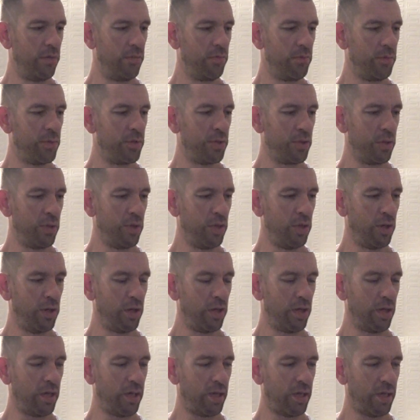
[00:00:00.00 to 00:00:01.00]
So
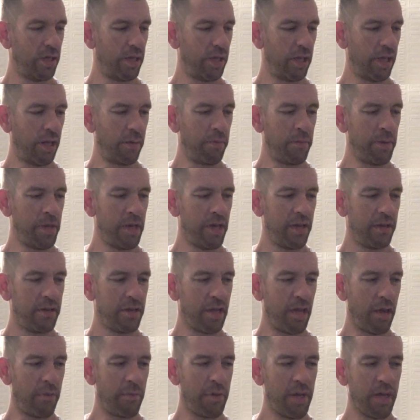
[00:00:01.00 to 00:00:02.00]
I
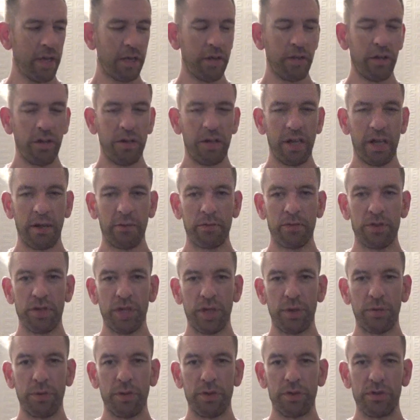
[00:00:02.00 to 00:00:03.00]
may go down
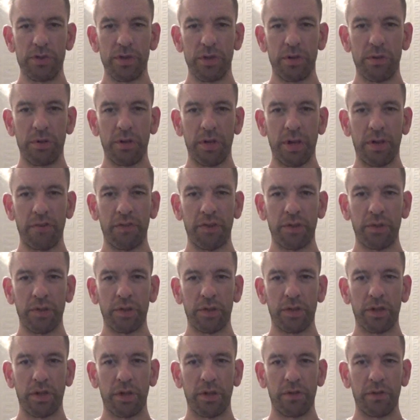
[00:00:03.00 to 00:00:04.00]
Tooty's route and have a
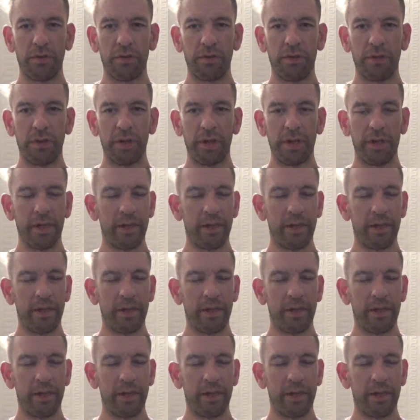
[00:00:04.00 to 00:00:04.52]
look on